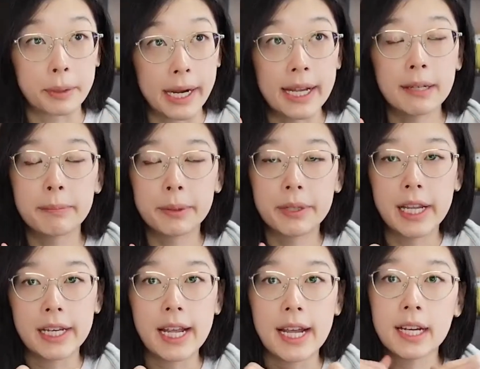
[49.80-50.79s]
brand, Blue
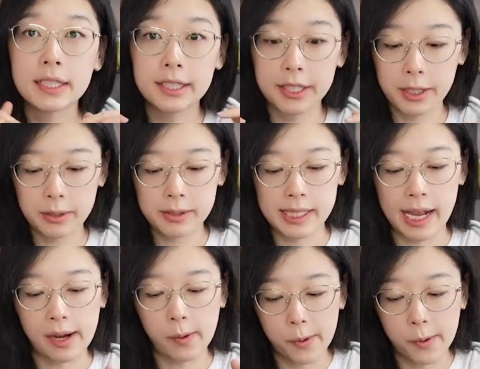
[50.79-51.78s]
Yeti, I actually use
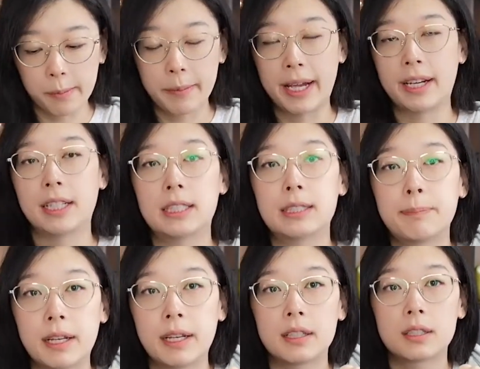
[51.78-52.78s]
at home, and it's
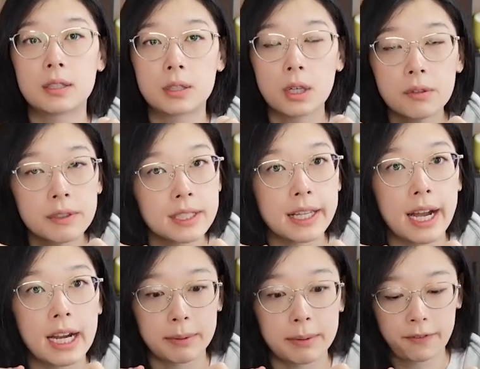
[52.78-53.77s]
been so
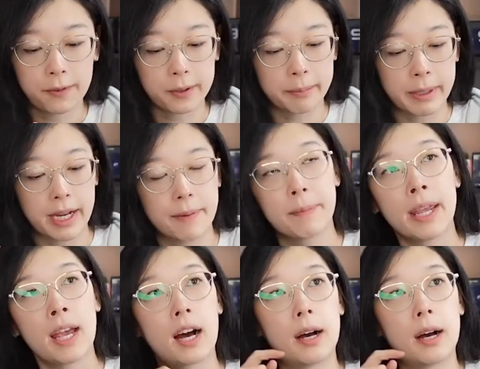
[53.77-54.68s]
reliable for me.